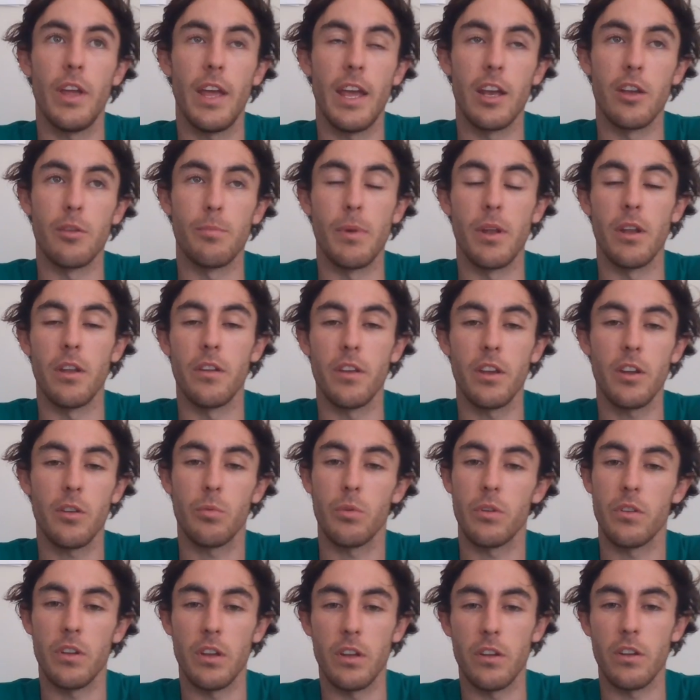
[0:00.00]
eggs Benedict,
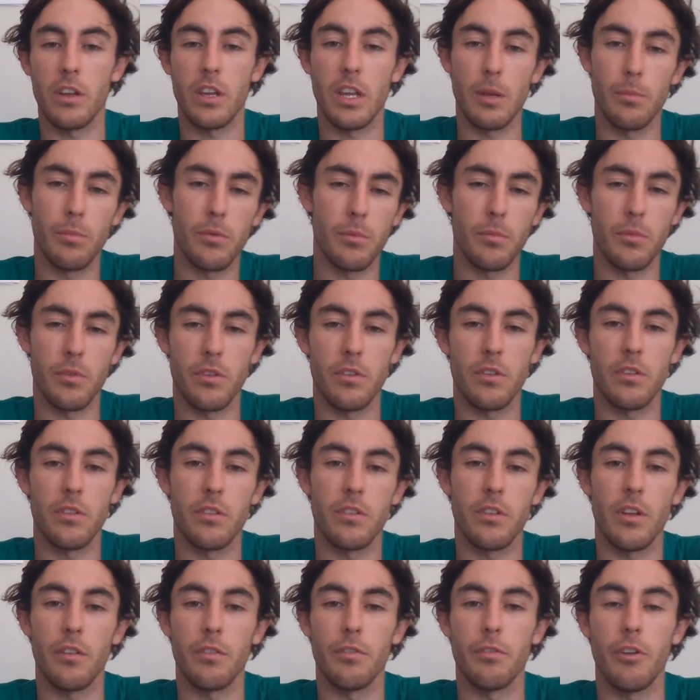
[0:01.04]
which need to keep some
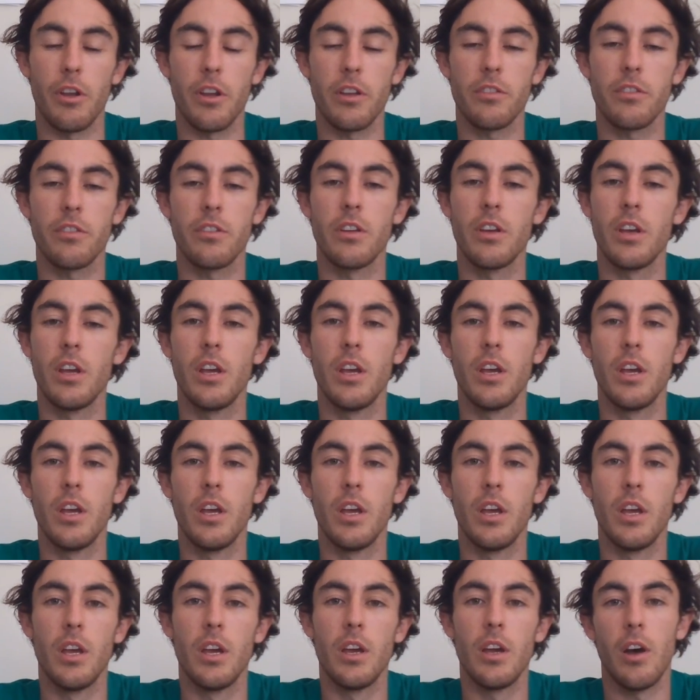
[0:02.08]
stuff fresh,
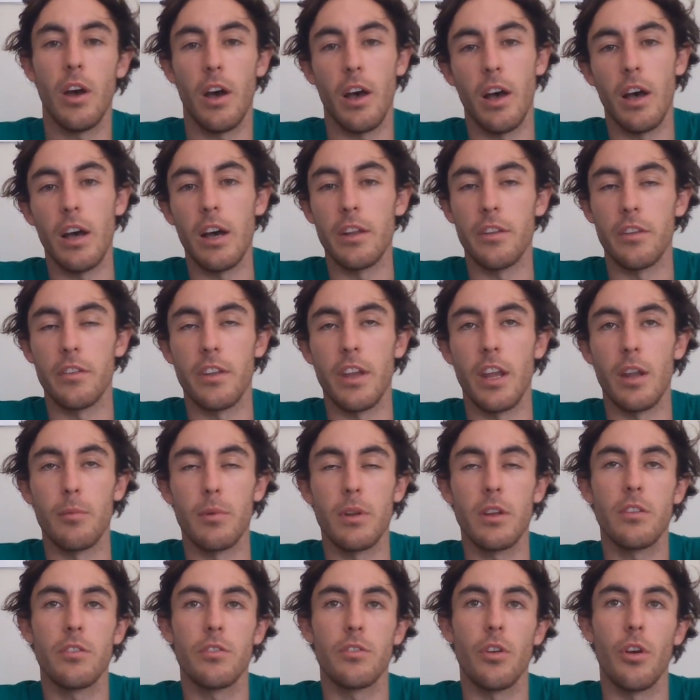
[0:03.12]

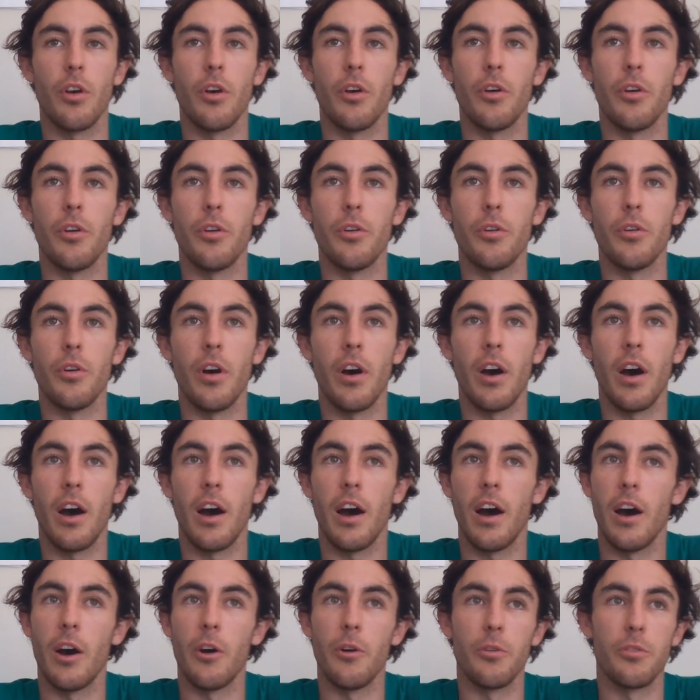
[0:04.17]
understandably. So
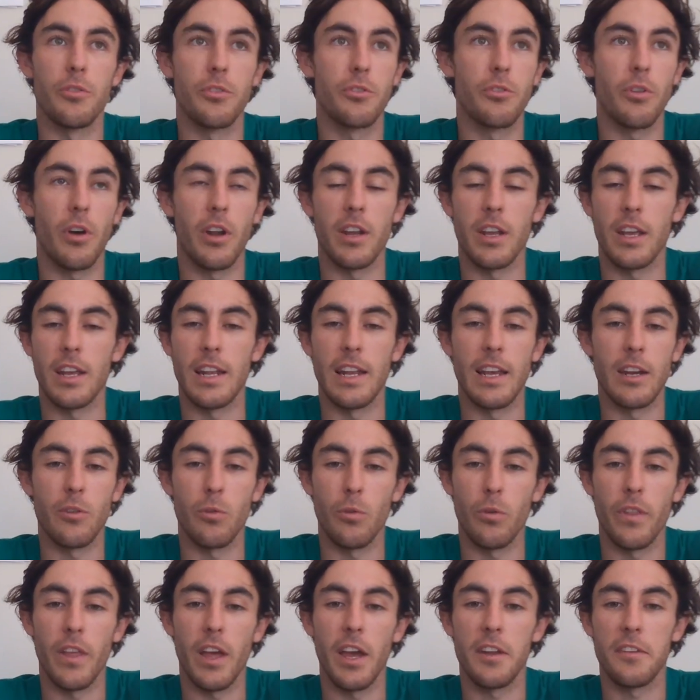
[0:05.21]
I was trying to collect
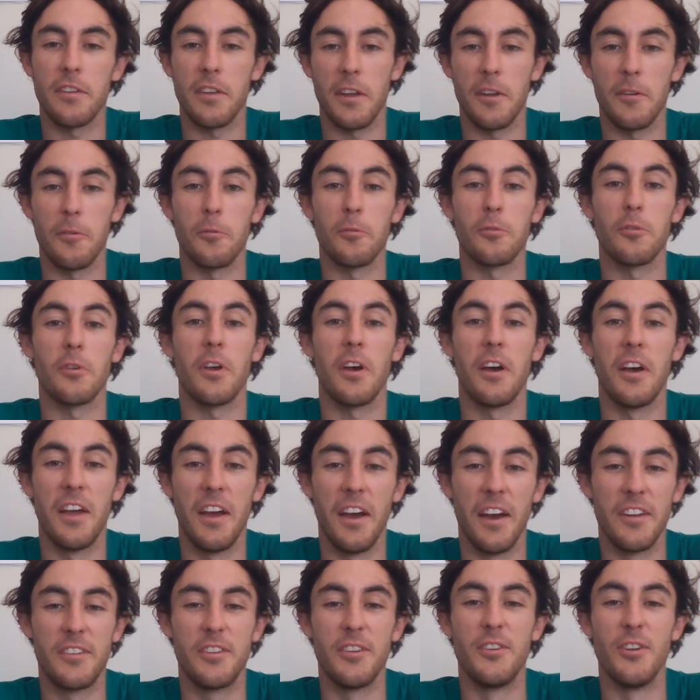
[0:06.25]
all that, and I
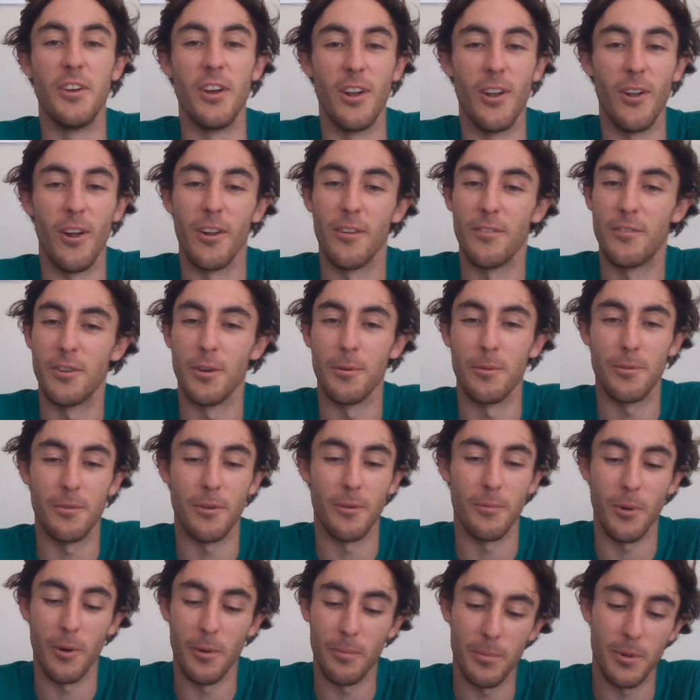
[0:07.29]
had to do a lot of trips
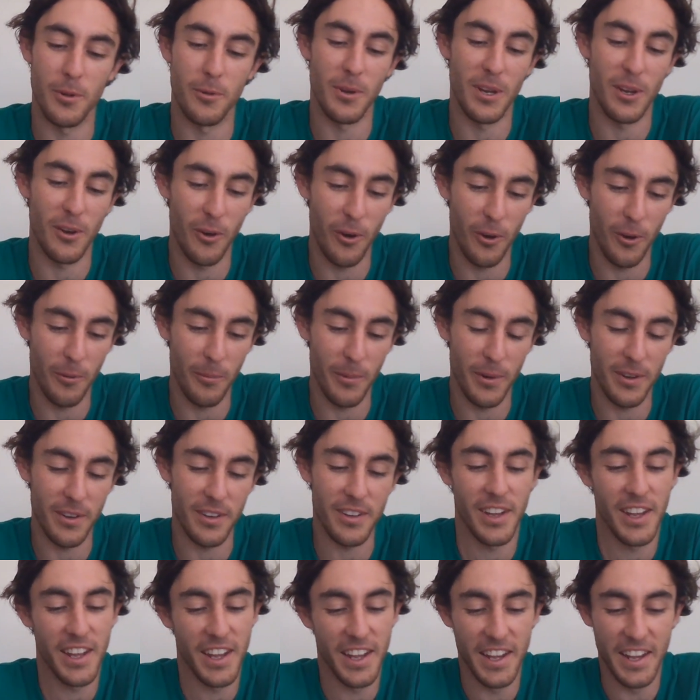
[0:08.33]
between home
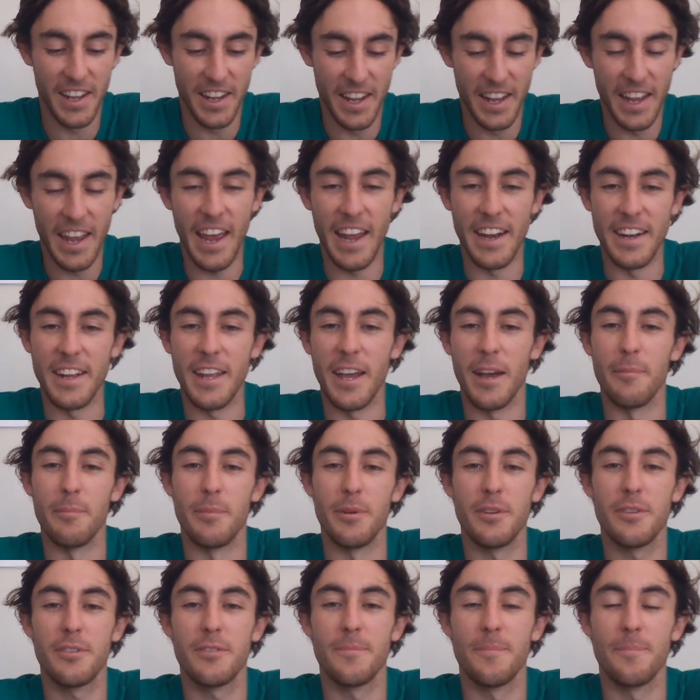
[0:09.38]
and
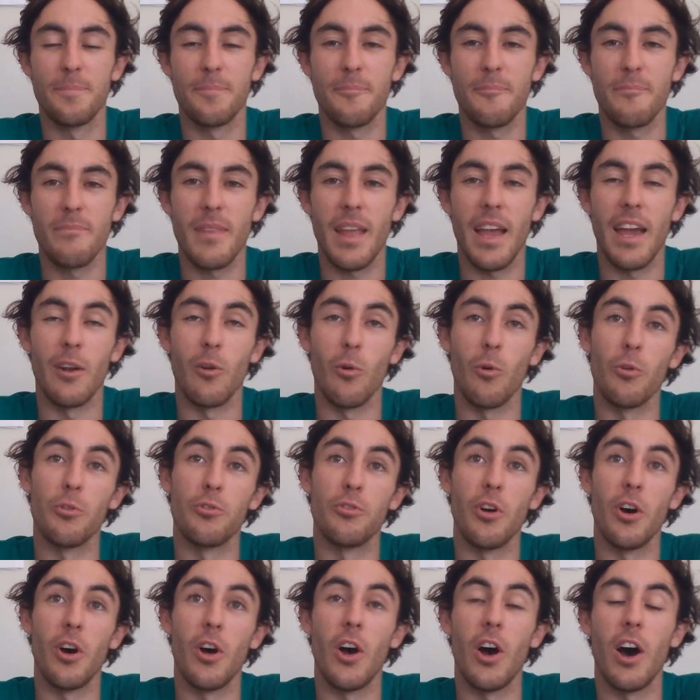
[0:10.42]
campus. And
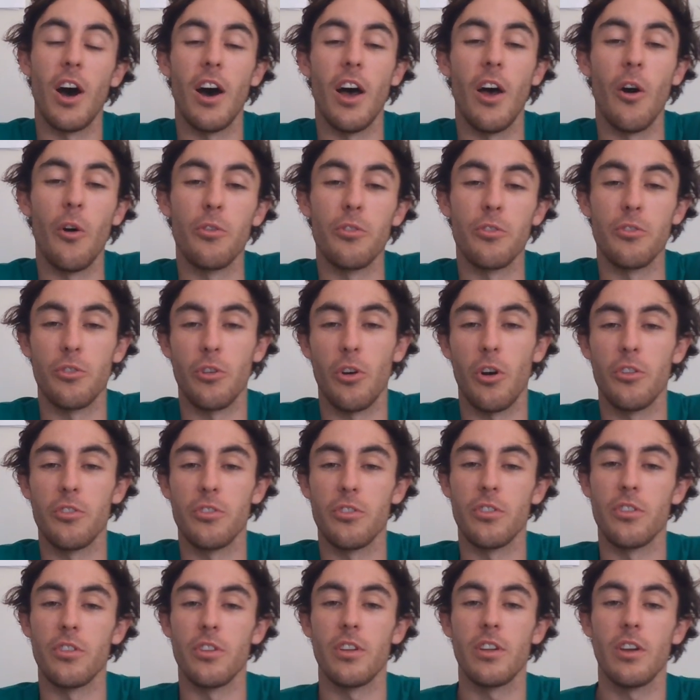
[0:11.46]
also I was in charge
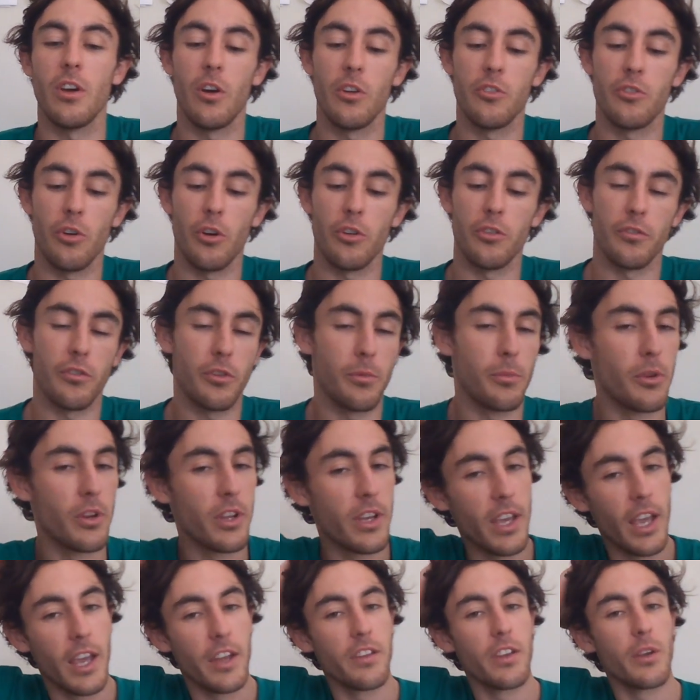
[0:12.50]
of
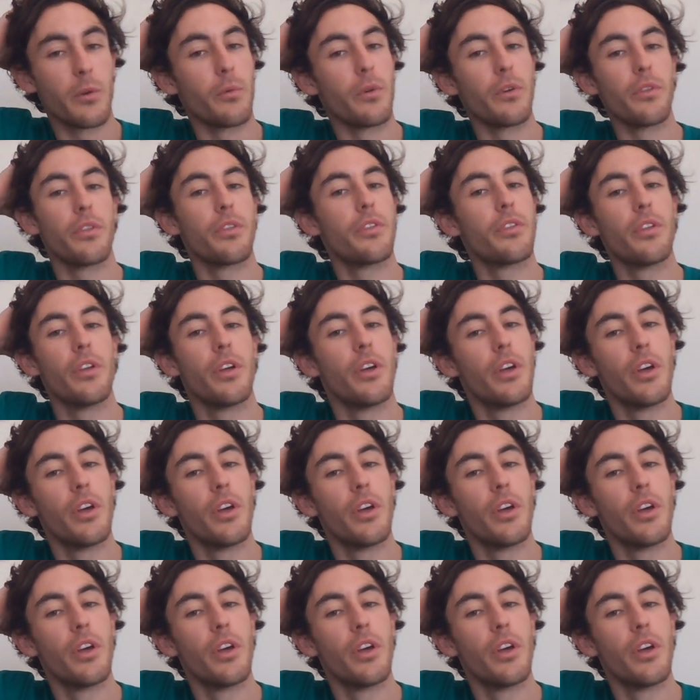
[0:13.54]
communicating with